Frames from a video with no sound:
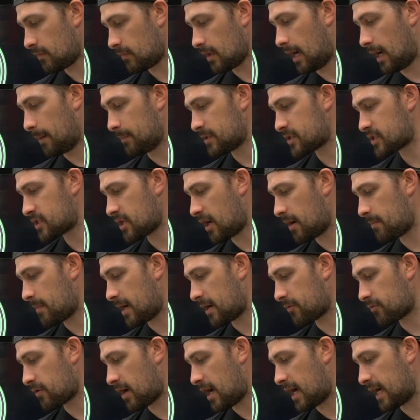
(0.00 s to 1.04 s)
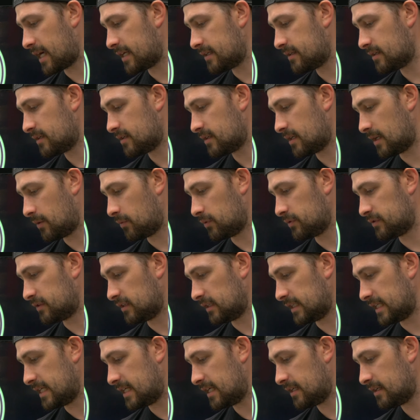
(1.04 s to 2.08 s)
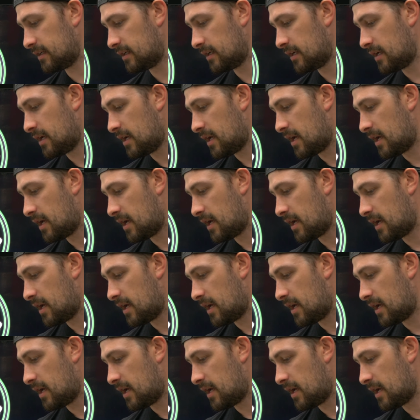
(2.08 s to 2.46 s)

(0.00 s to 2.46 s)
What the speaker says: I'm going to stop my ride and we'll delete it.